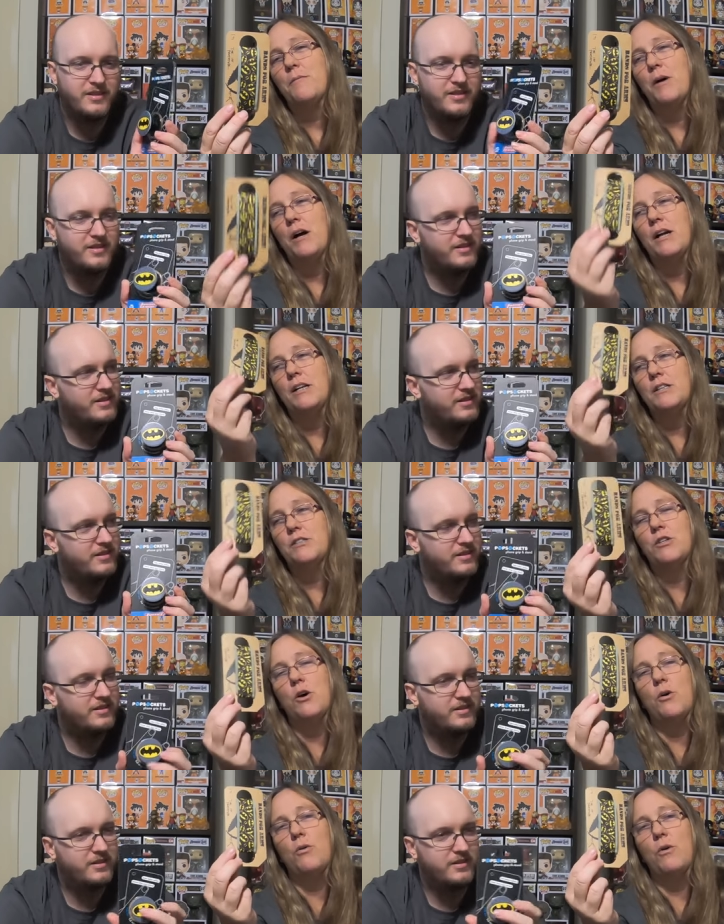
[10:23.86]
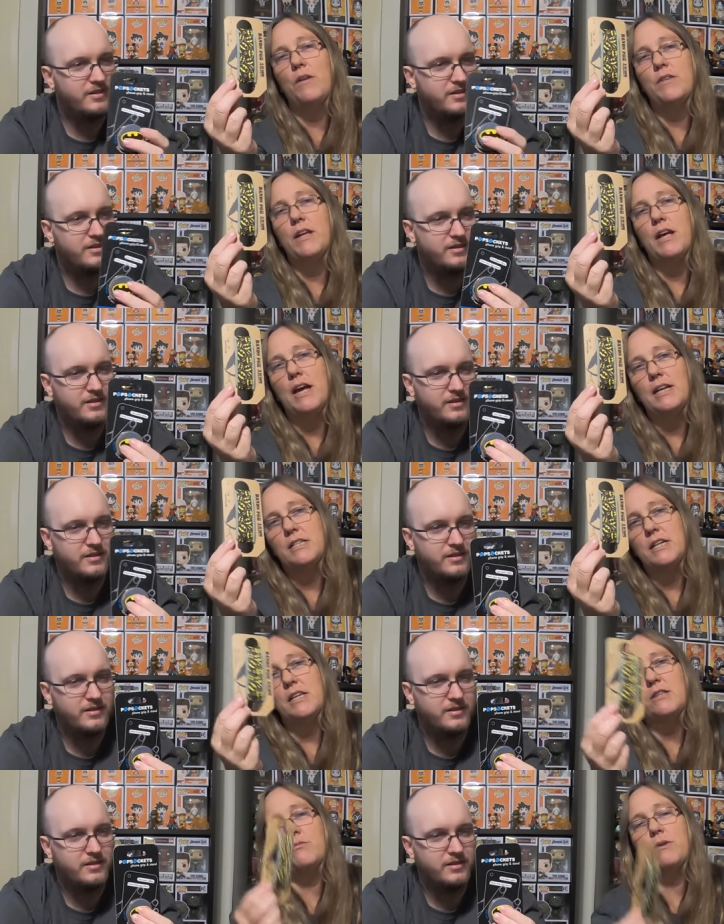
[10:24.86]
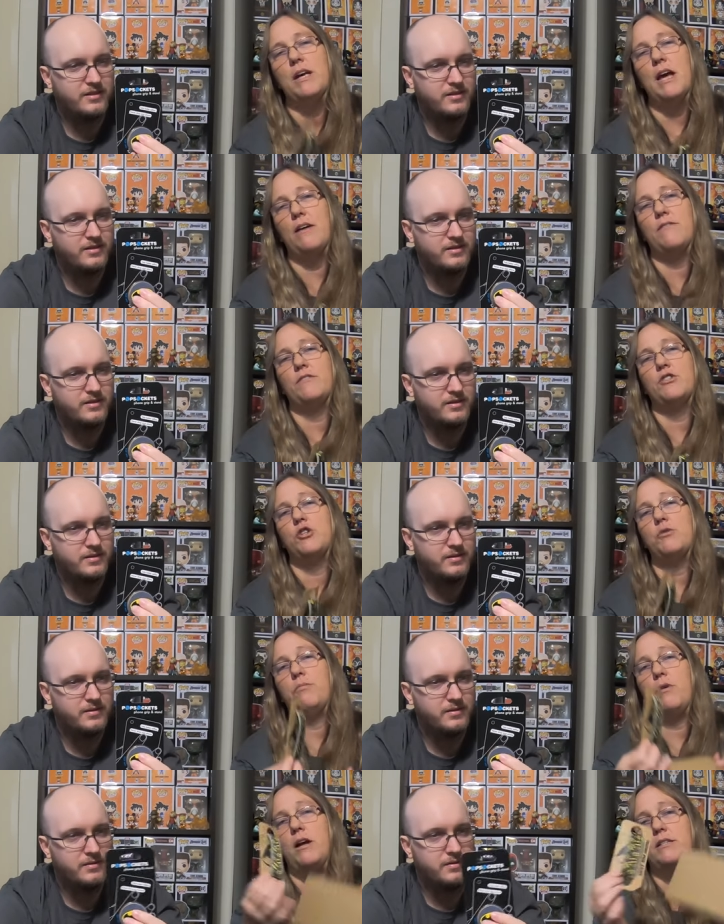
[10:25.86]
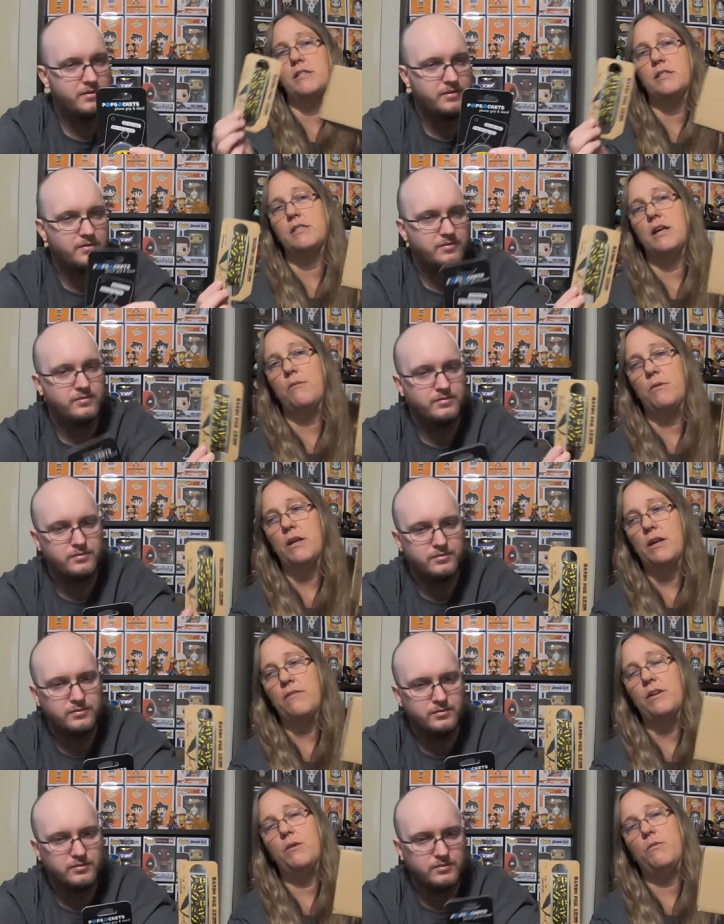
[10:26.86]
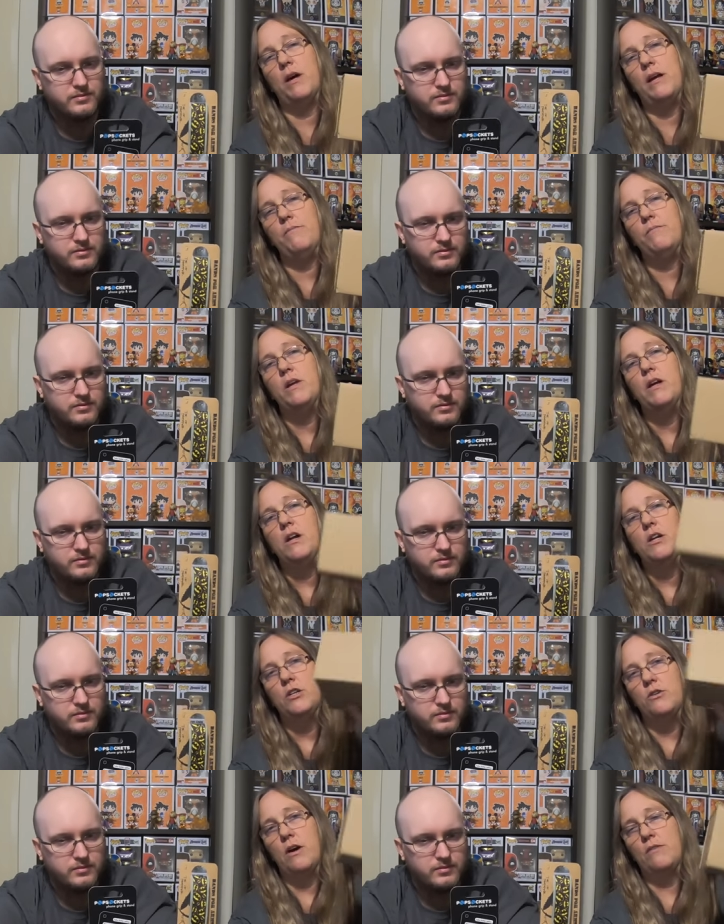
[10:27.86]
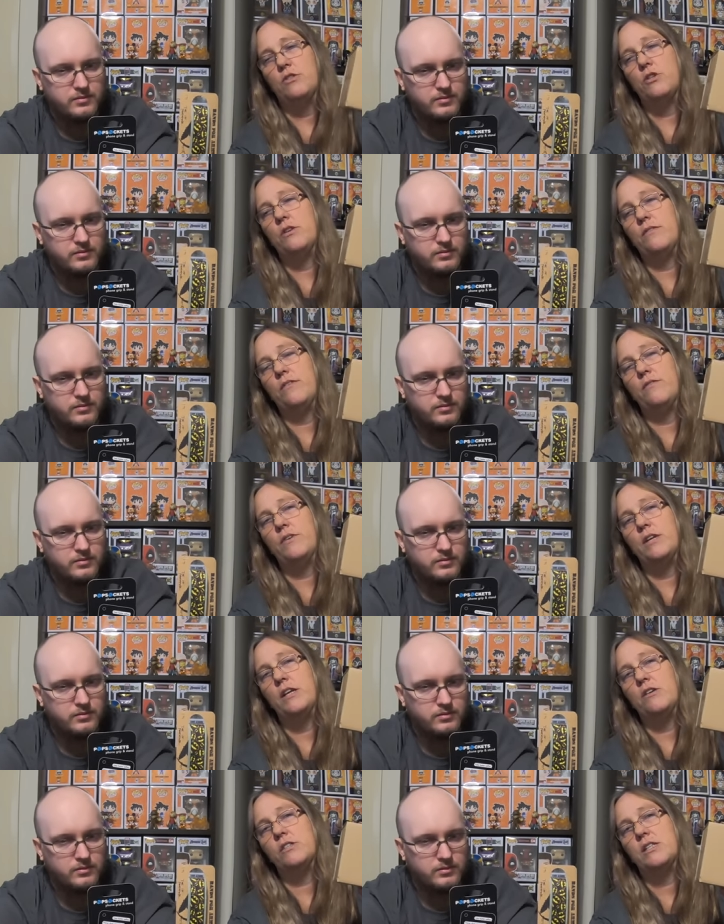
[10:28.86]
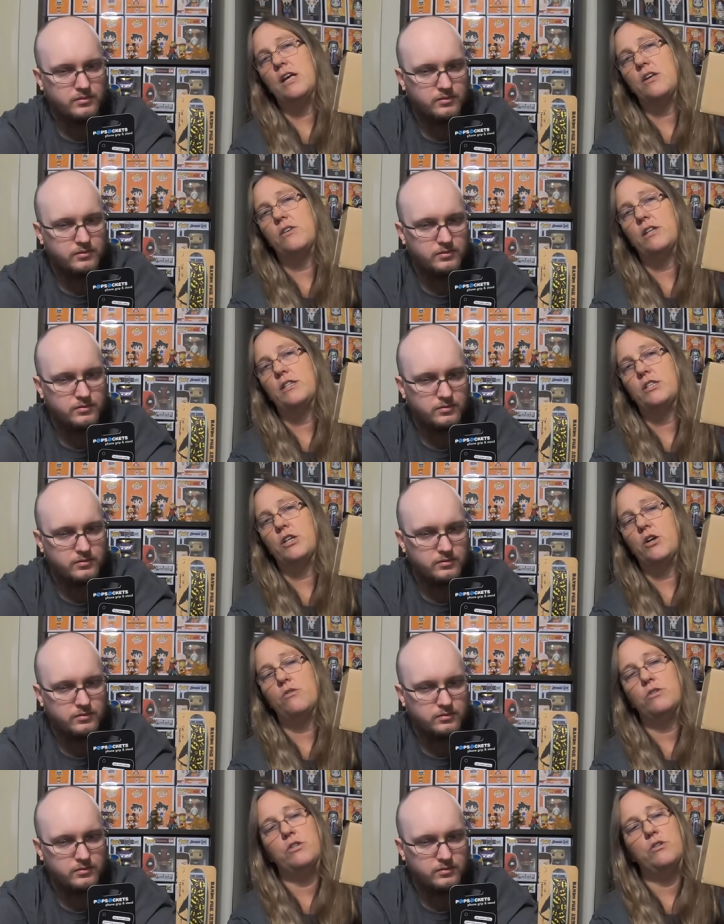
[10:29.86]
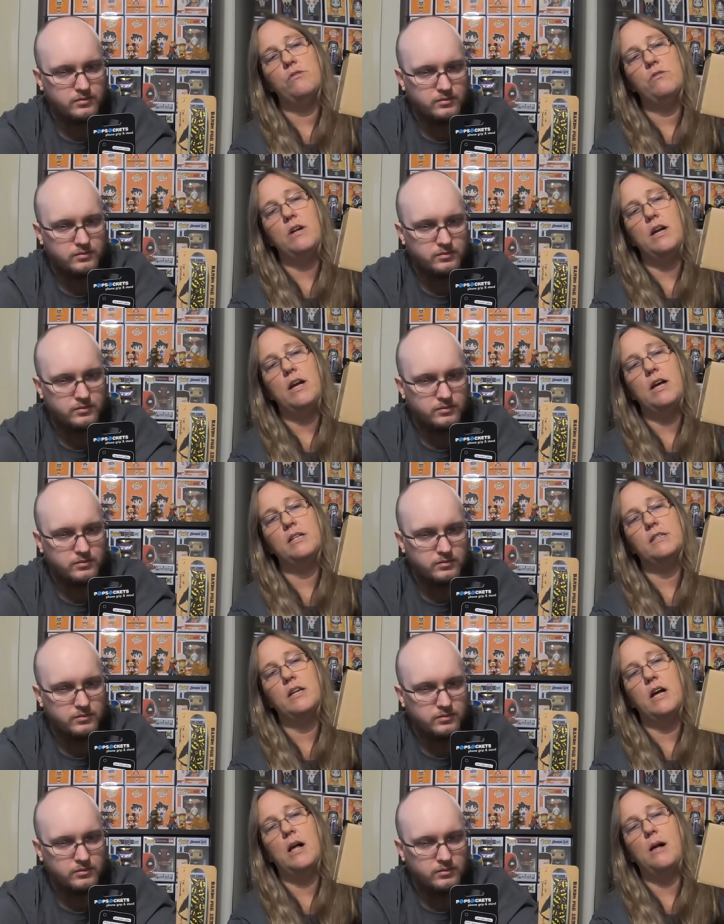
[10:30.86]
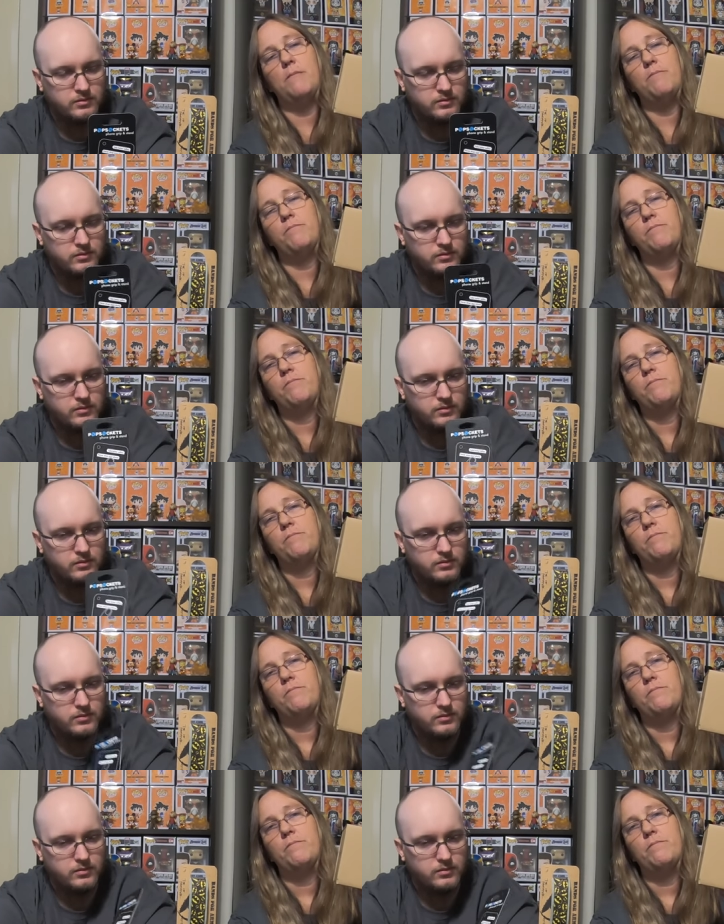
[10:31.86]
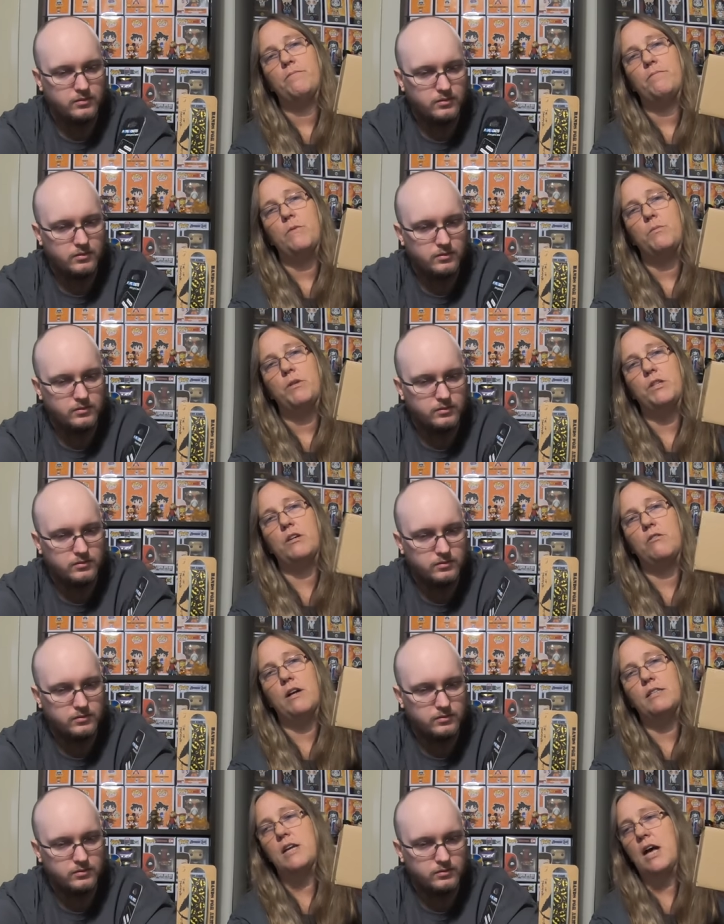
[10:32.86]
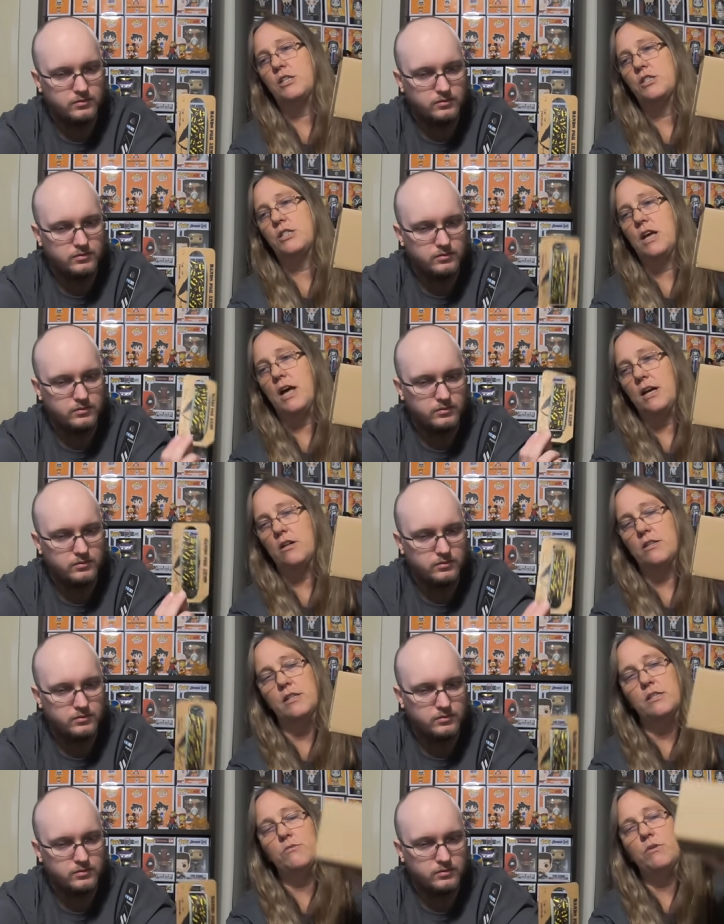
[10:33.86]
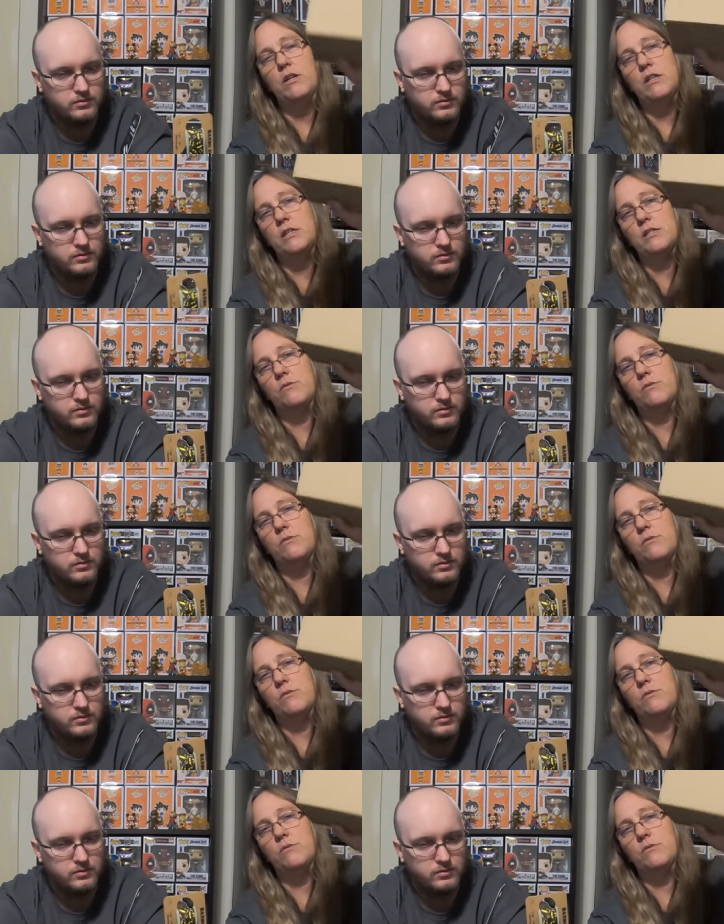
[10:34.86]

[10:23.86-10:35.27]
Speaker 1: But so on the 18th, we have two prizes that we're giving away. You have two different videos that you need to go to, and um, put the correct hashtag on this one, and